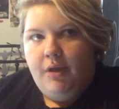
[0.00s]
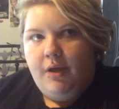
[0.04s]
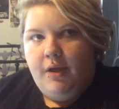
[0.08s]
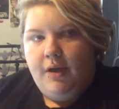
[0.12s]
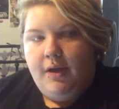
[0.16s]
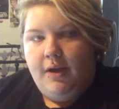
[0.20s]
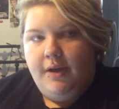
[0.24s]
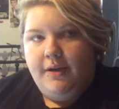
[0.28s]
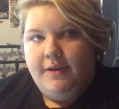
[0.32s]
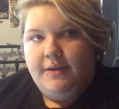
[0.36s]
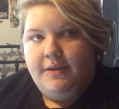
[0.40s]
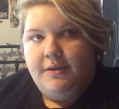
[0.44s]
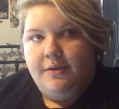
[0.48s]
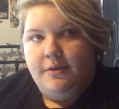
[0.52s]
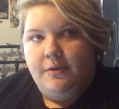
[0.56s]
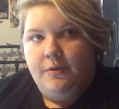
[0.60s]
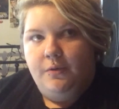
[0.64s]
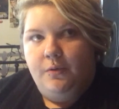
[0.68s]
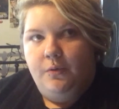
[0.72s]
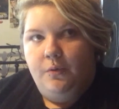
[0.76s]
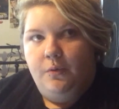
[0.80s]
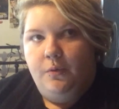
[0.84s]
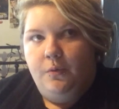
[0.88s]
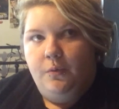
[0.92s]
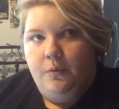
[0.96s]
I didn't
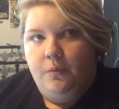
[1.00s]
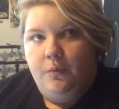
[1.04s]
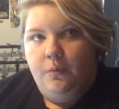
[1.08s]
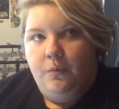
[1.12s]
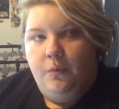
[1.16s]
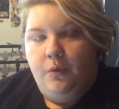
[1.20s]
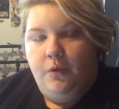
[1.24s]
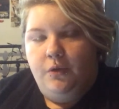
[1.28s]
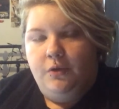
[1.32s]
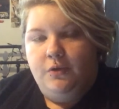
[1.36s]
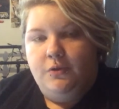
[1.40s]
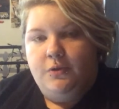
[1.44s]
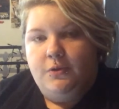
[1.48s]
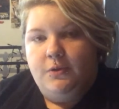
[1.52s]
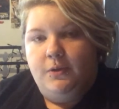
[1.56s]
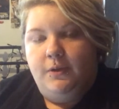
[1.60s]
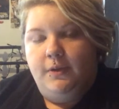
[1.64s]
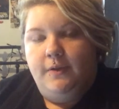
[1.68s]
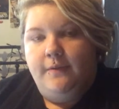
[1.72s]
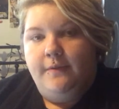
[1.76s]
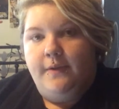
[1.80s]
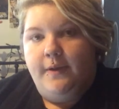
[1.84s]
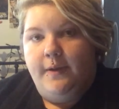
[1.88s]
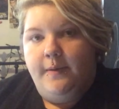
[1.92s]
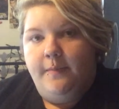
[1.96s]
want to
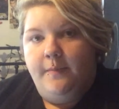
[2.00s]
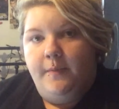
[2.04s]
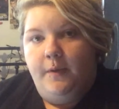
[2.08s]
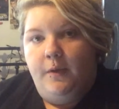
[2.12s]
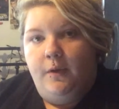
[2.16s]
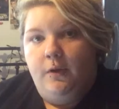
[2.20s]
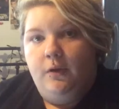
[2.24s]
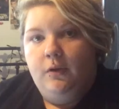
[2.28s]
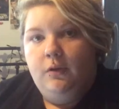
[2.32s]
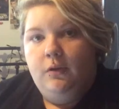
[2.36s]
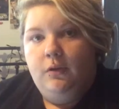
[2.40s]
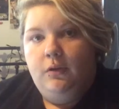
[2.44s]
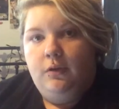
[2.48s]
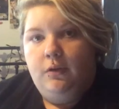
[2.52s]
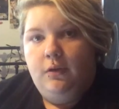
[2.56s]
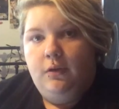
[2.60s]
live anymore.